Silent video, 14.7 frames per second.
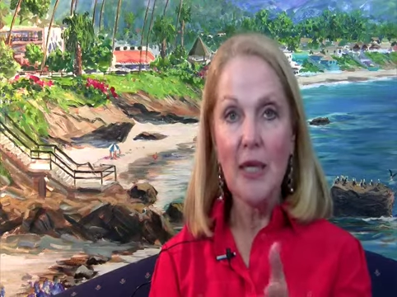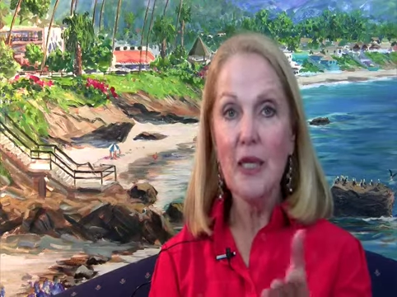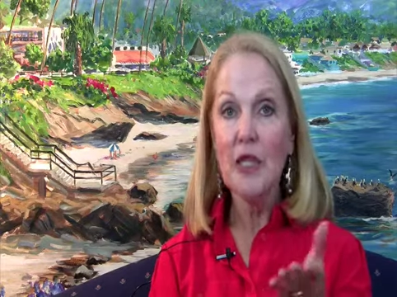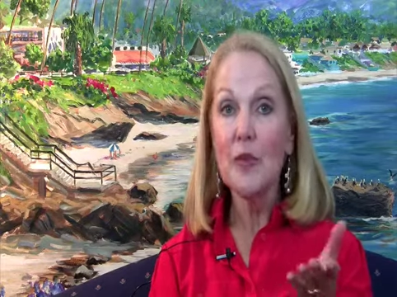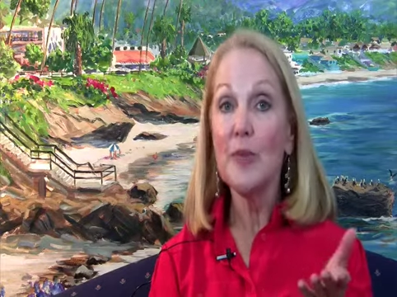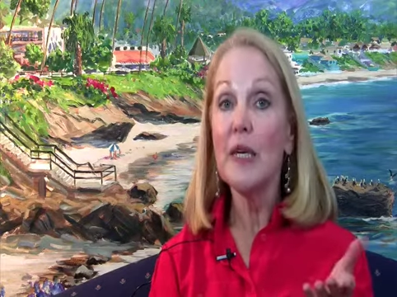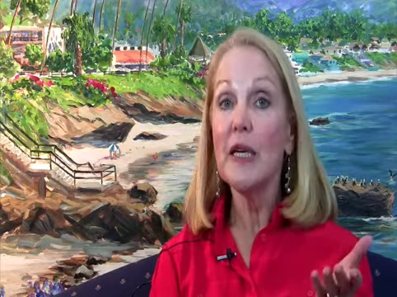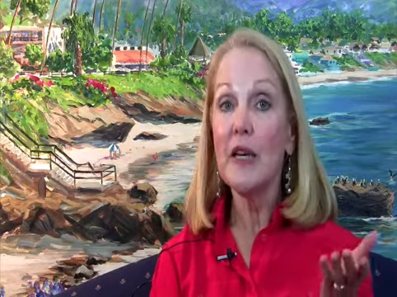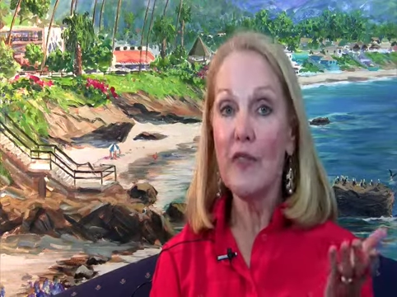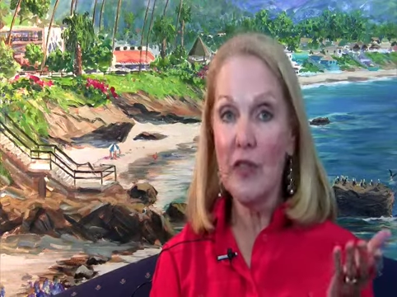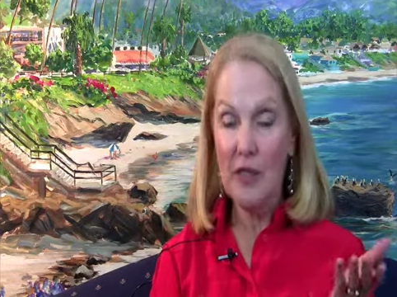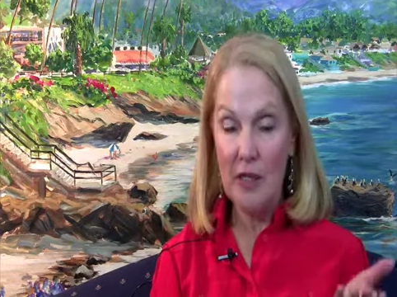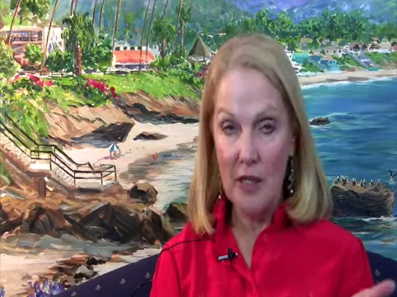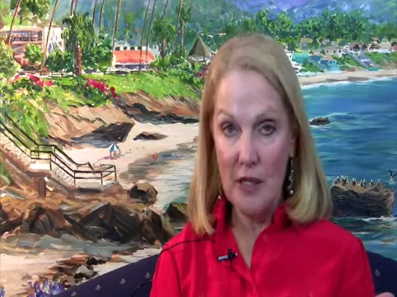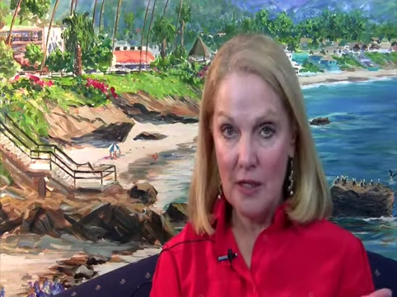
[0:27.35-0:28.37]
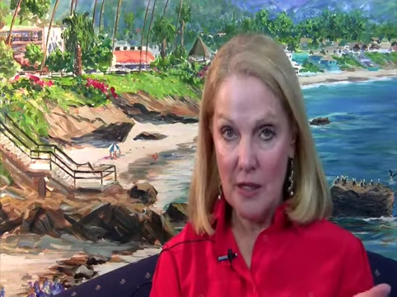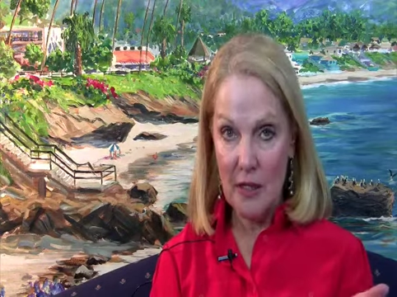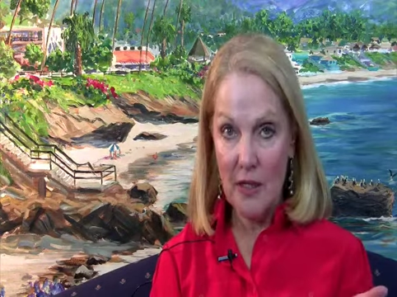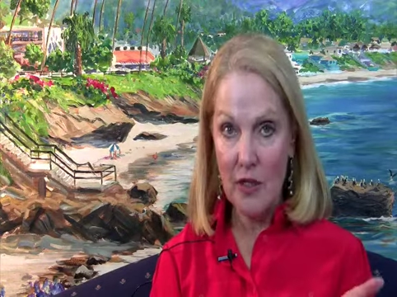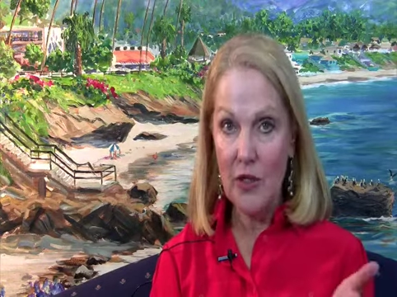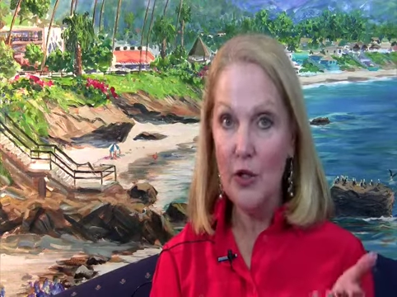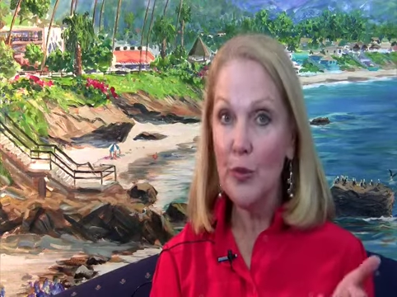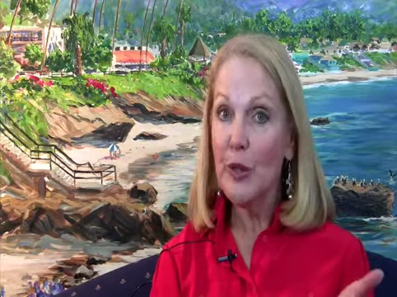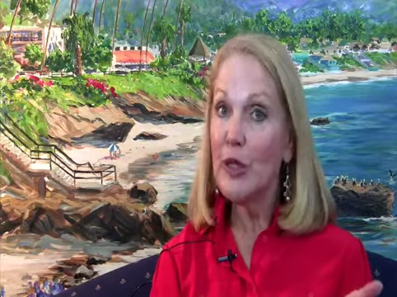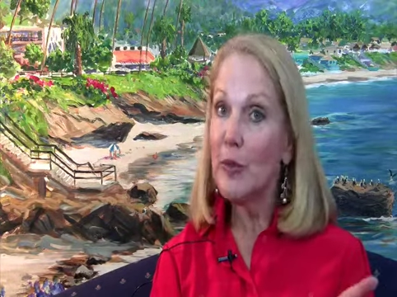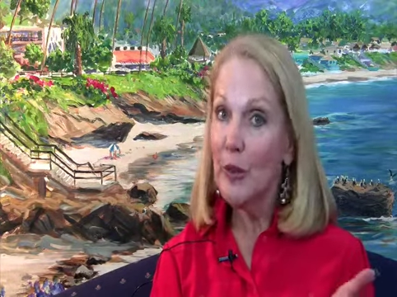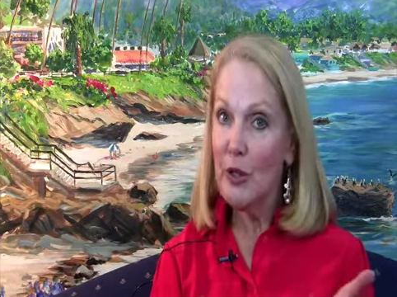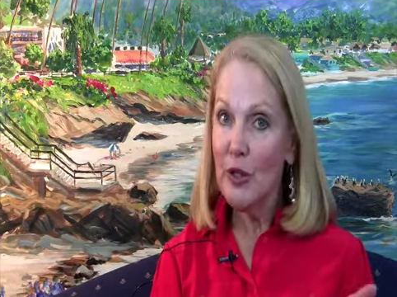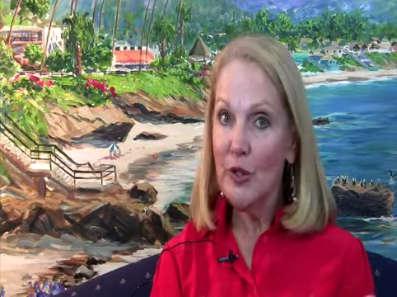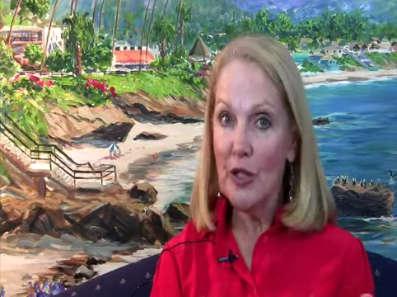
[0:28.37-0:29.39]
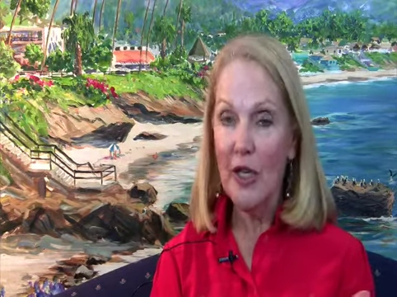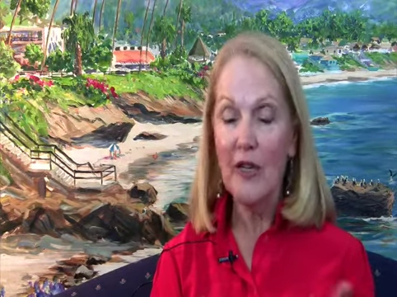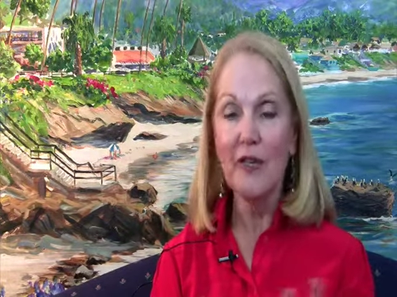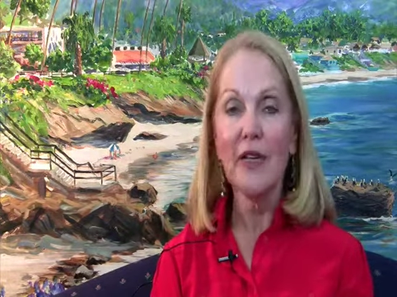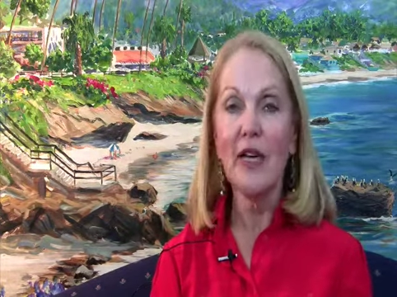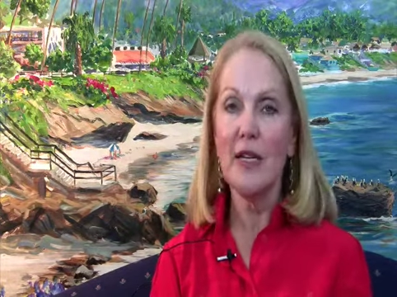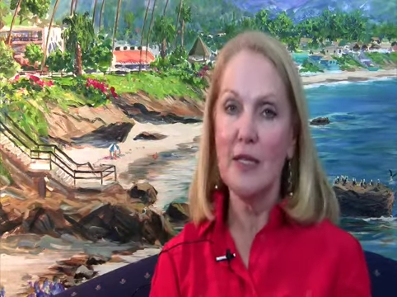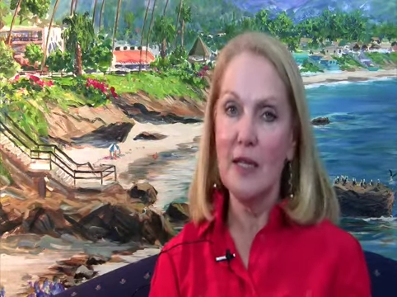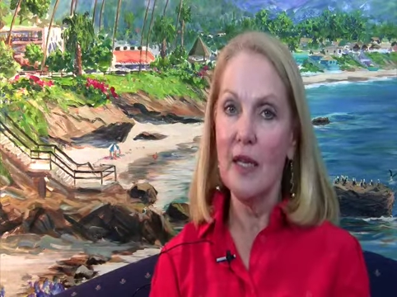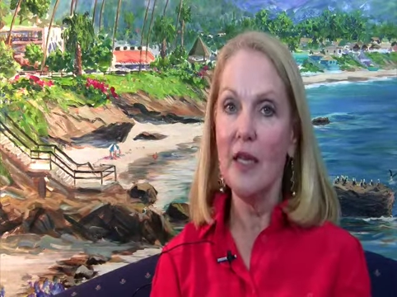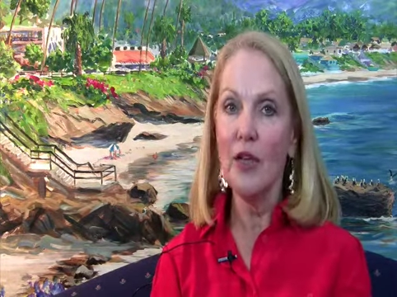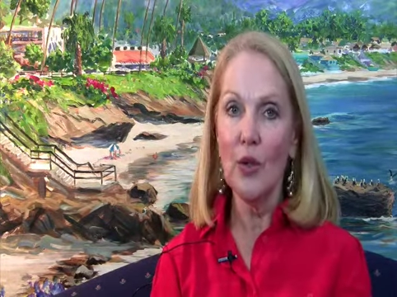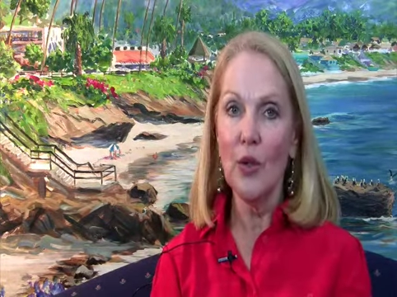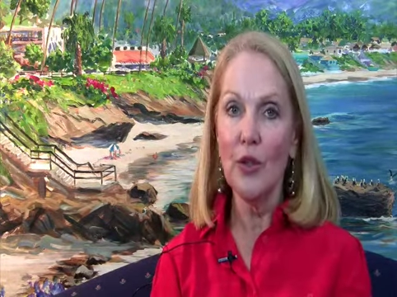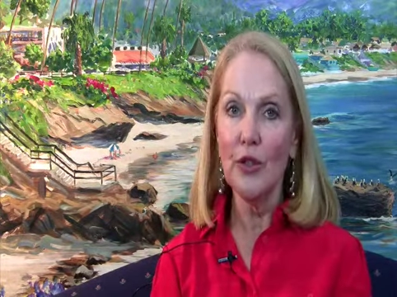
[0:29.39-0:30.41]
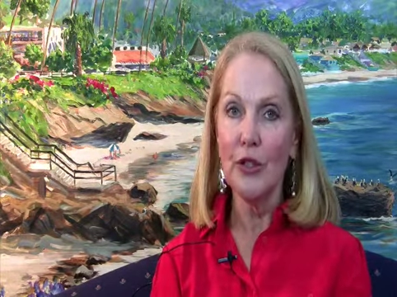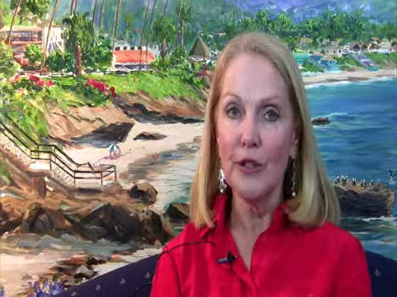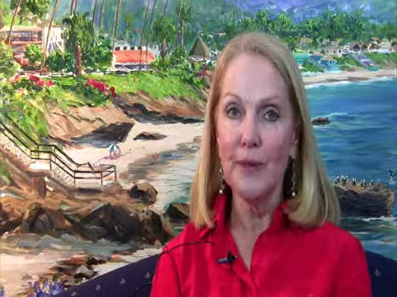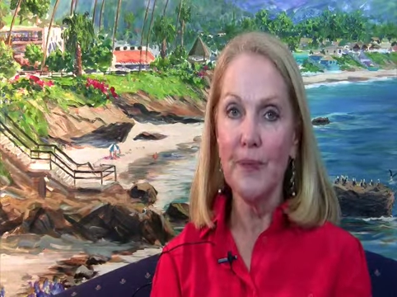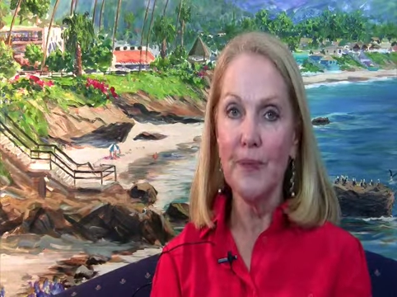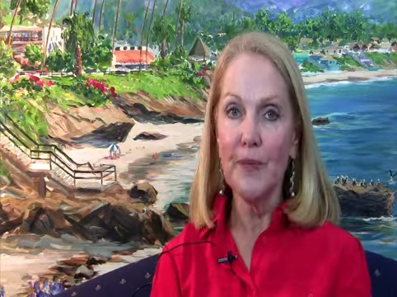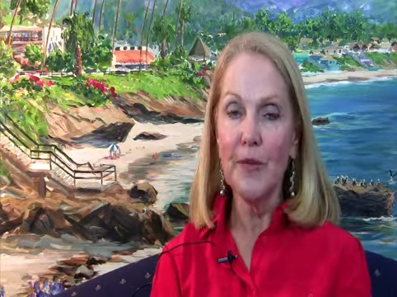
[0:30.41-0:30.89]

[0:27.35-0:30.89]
to being of assistance to the people you love as they get older.